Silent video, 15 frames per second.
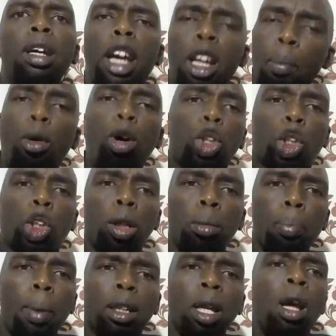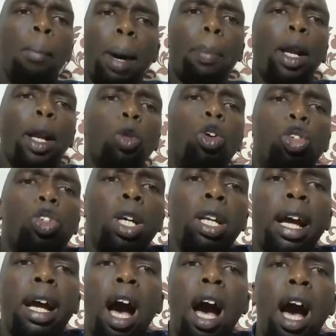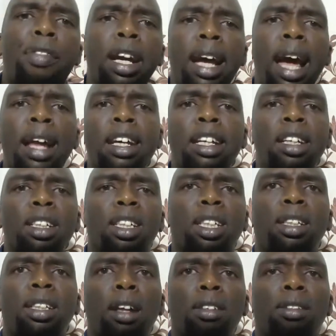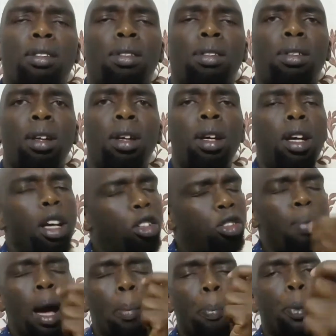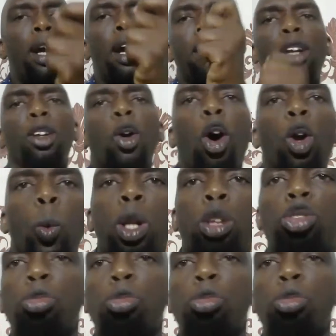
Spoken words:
In motion, but not really covering any distance. It's my prayer that God will